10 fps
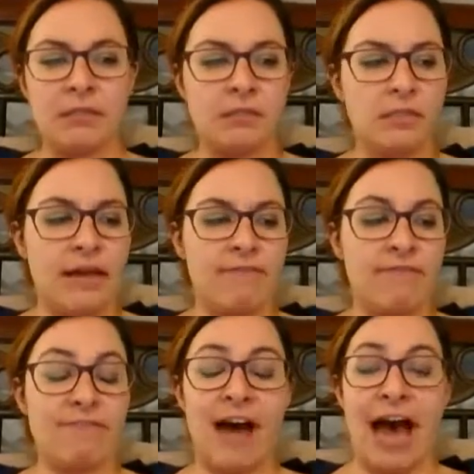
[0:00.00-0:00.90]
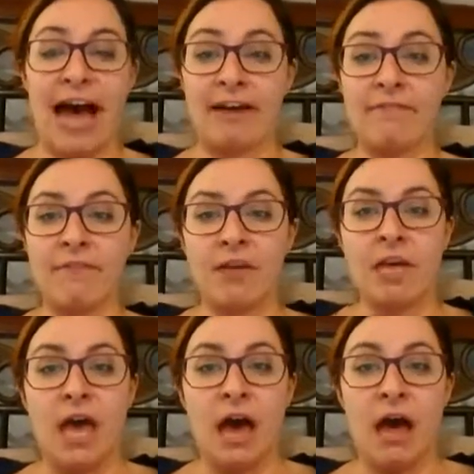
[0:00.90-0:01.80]
months and 5,
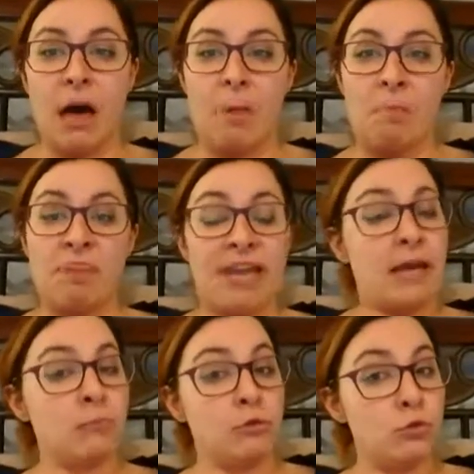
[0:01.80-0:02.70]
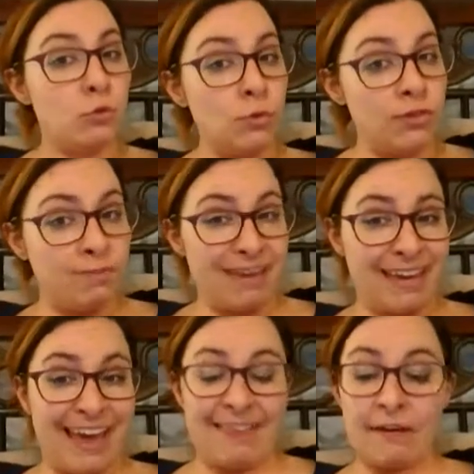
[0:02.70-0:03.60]
um, they come to school with
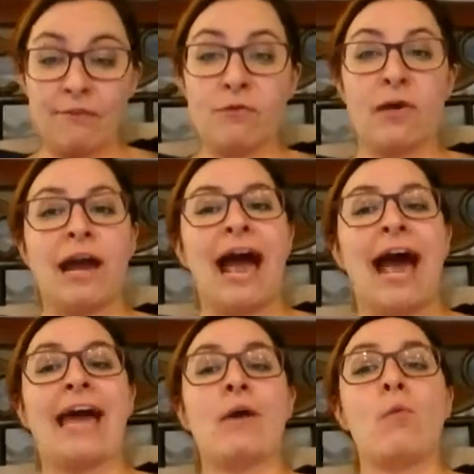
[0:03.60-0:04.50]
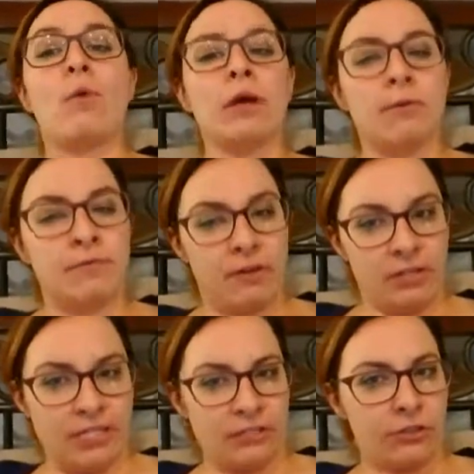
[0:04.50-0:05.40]
me and therefore I work with
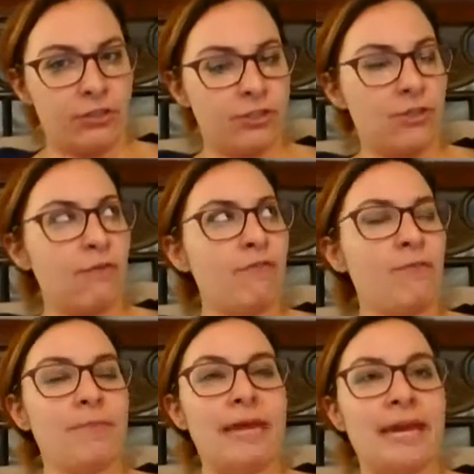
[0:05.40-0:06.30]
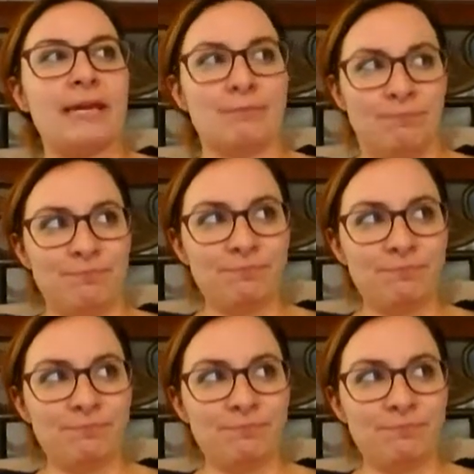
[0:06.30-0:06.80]
their teachers. So for me,